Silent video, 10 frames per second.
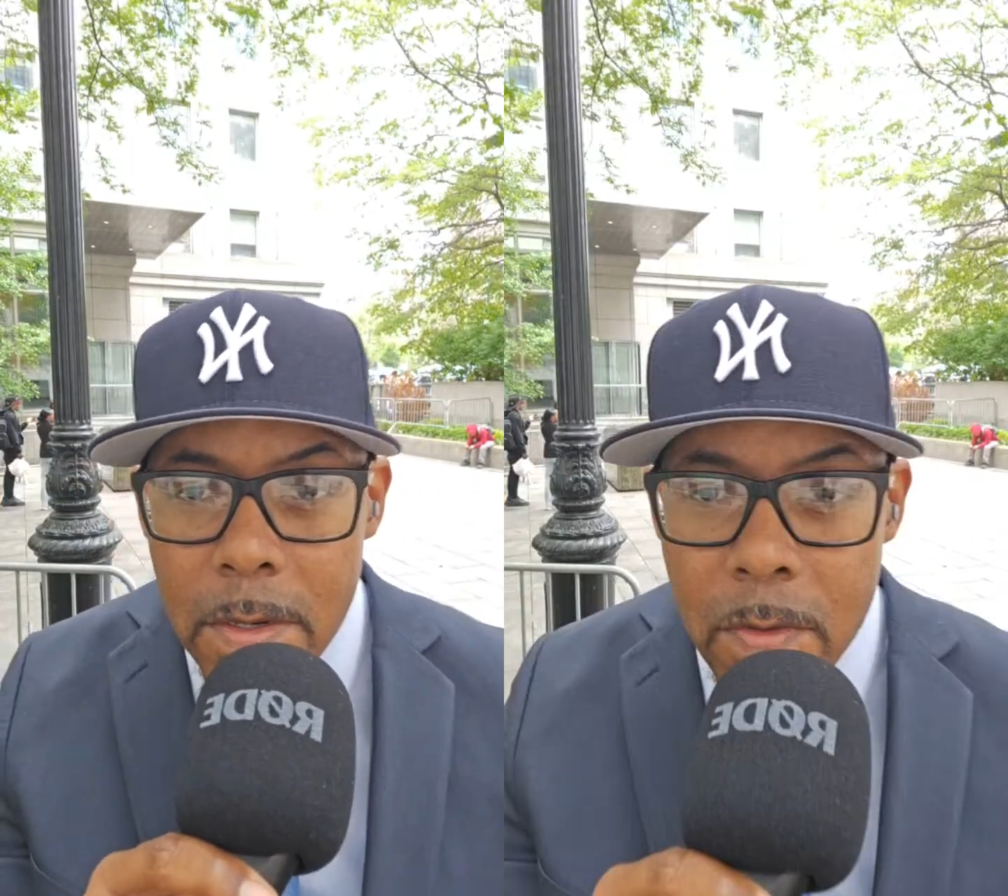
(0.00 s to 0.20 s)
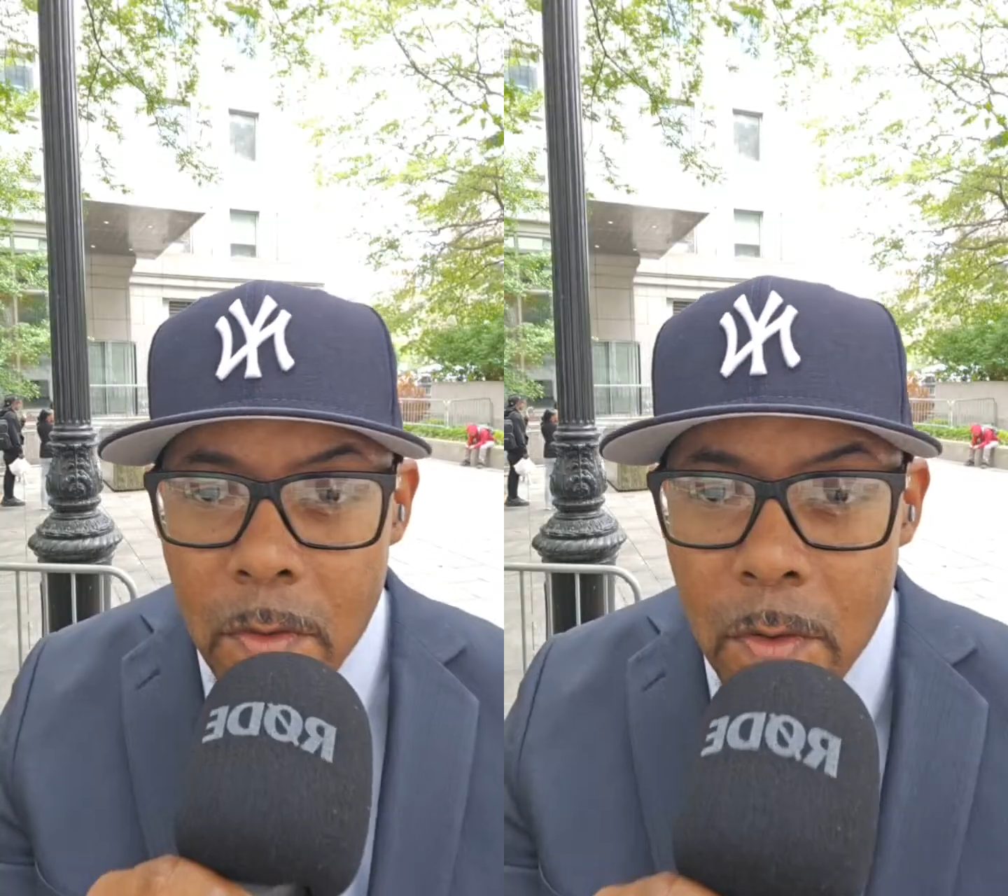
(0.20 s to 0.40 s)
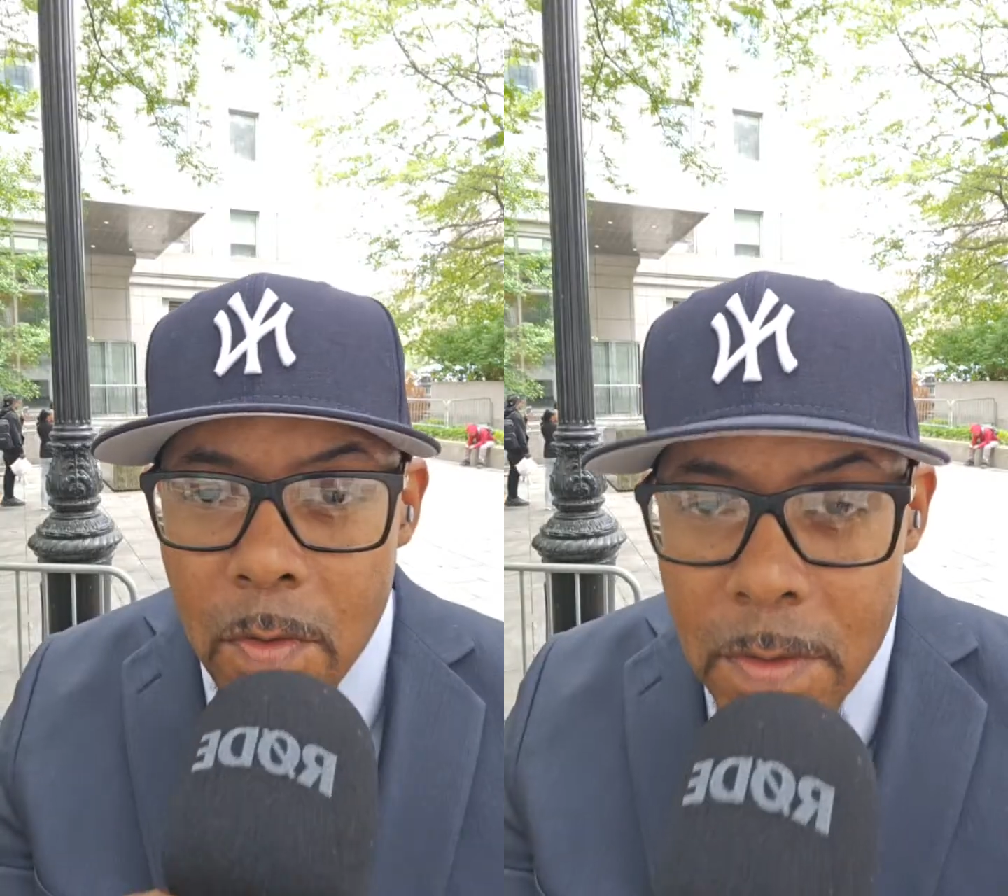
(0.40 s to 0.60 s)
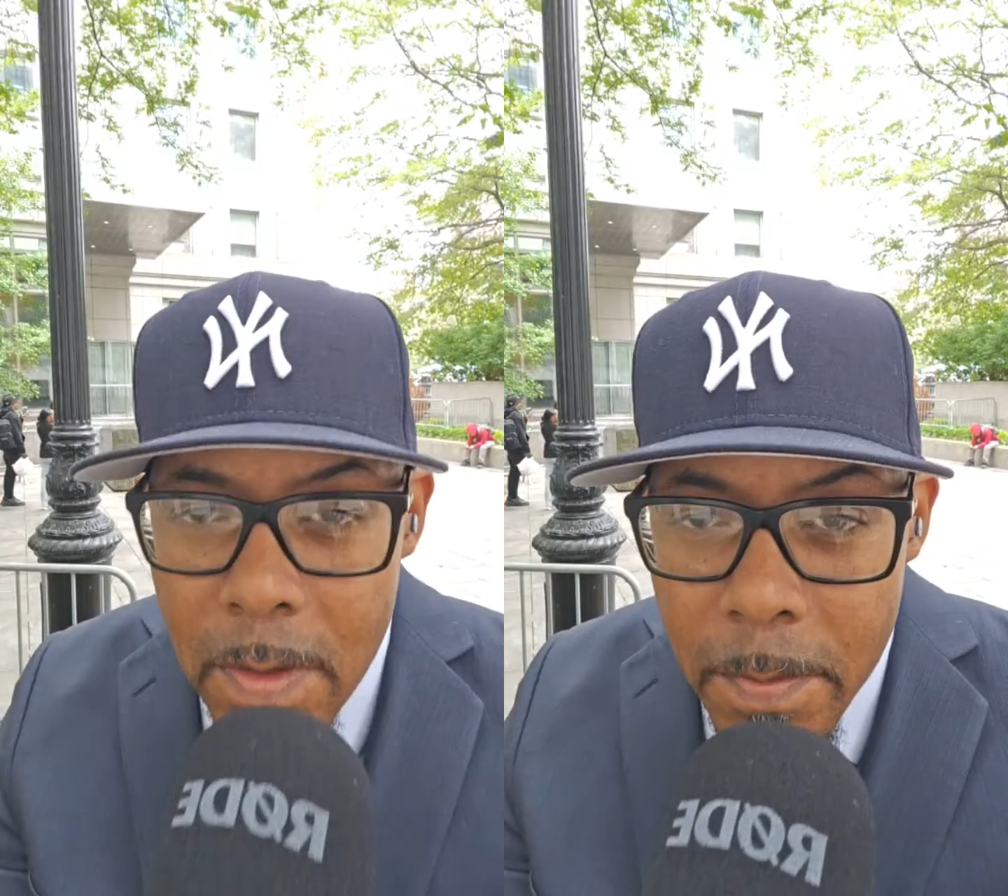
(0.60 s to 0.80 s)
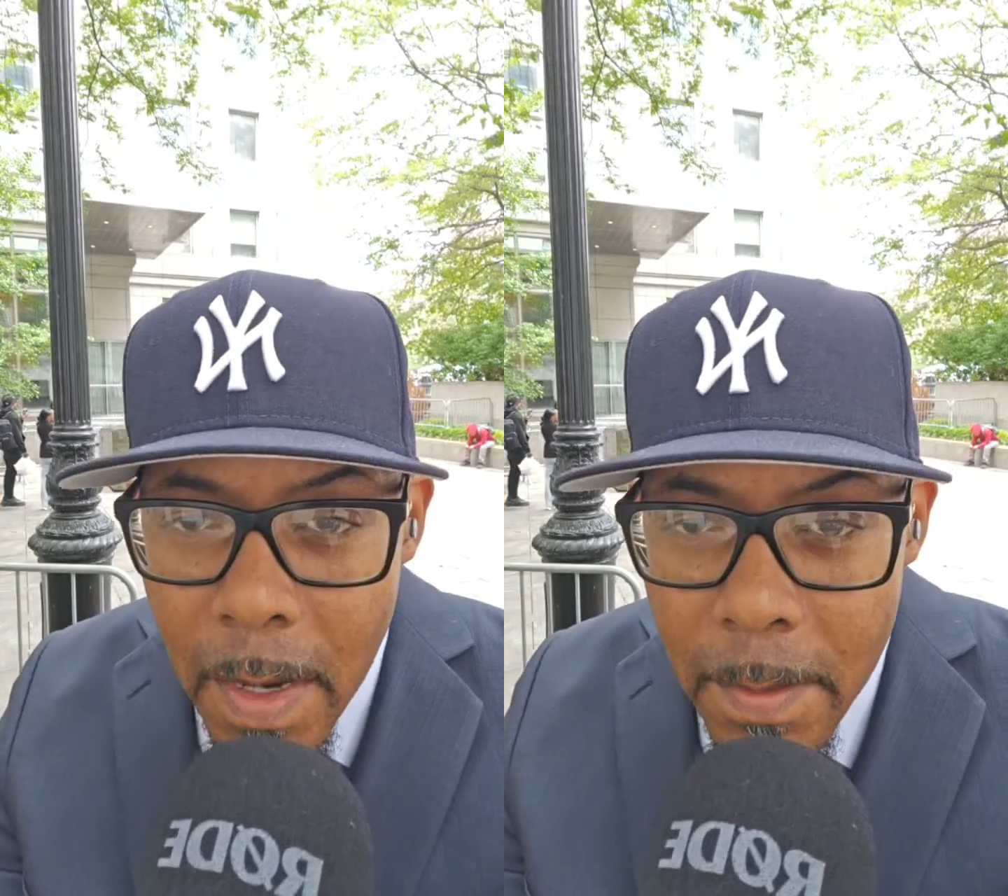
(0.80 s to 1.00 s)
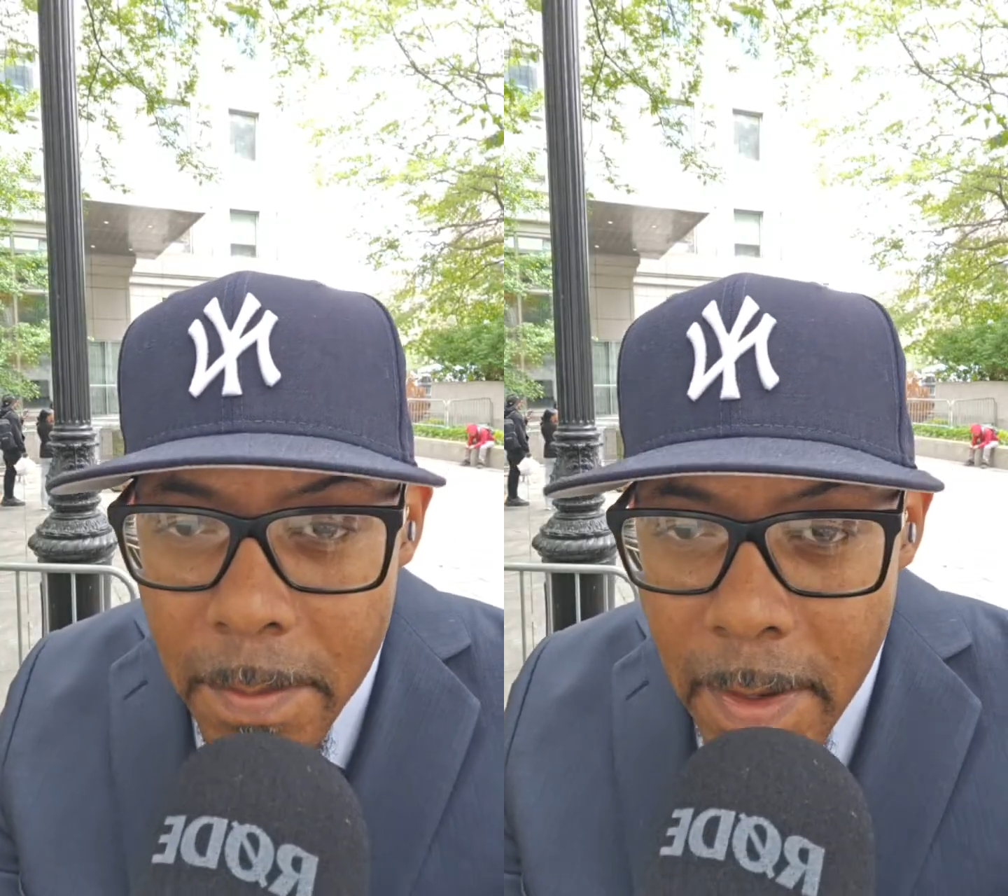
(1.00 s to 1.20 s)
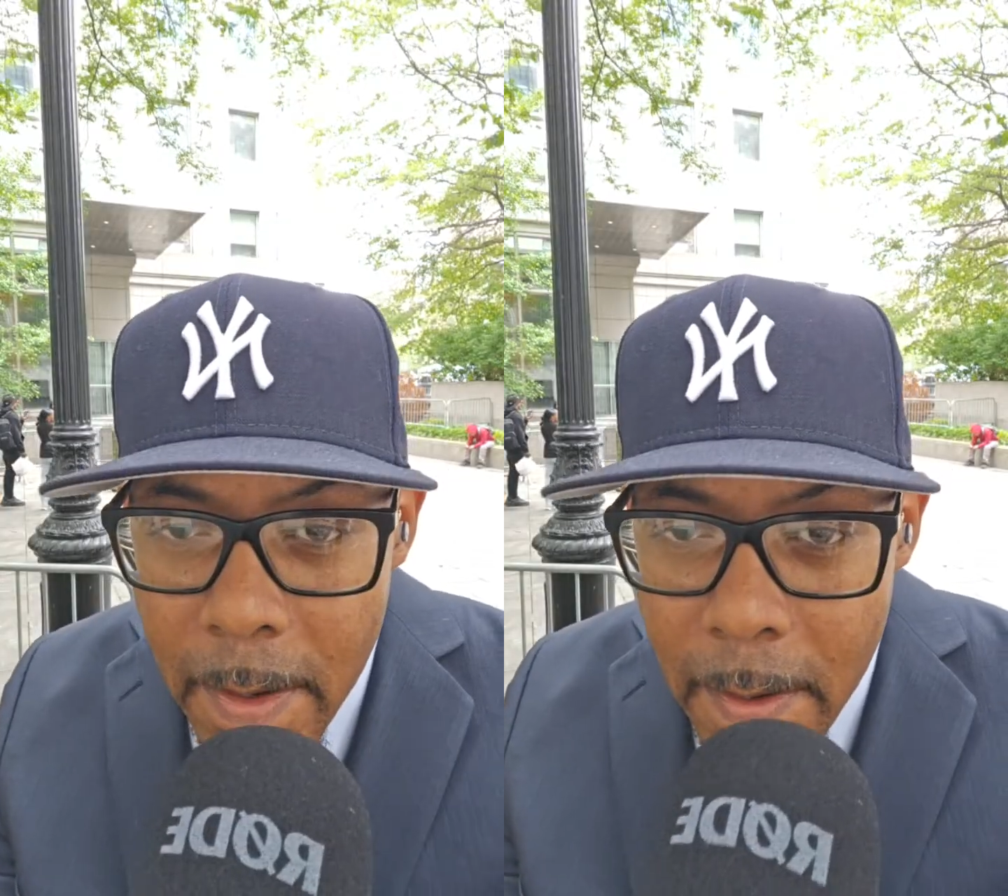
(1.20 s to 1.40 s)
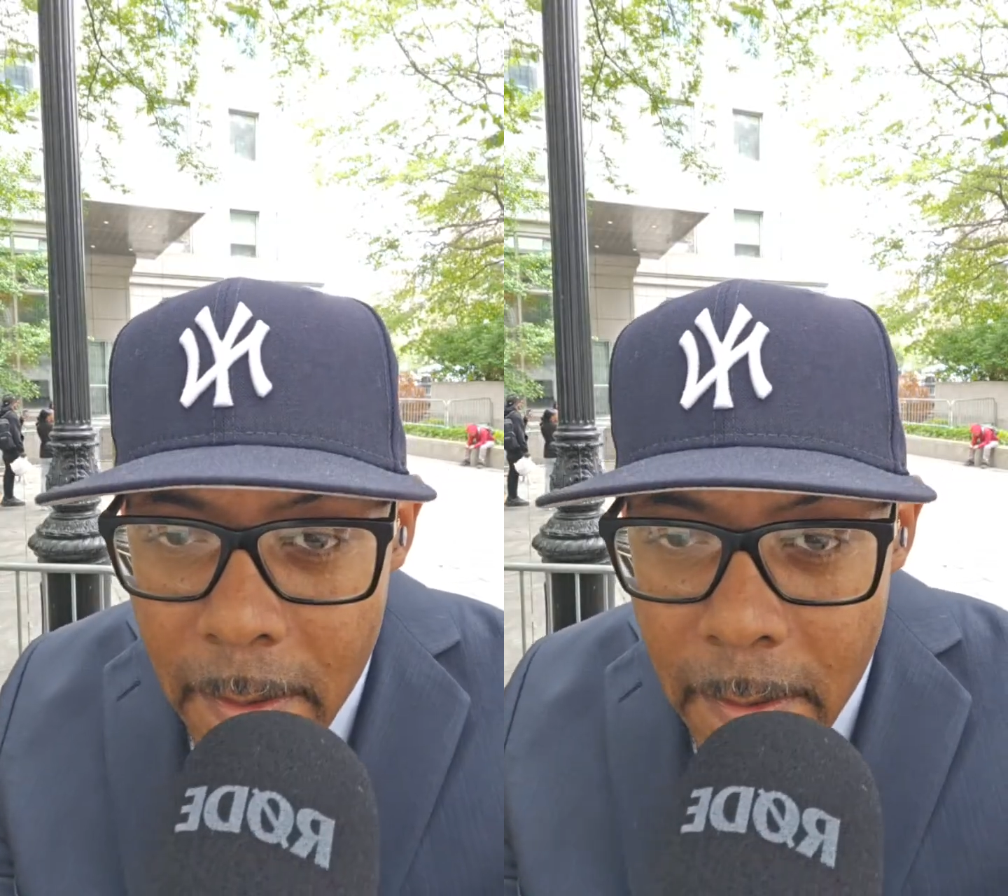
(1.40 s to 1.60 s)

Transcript: trolls a baba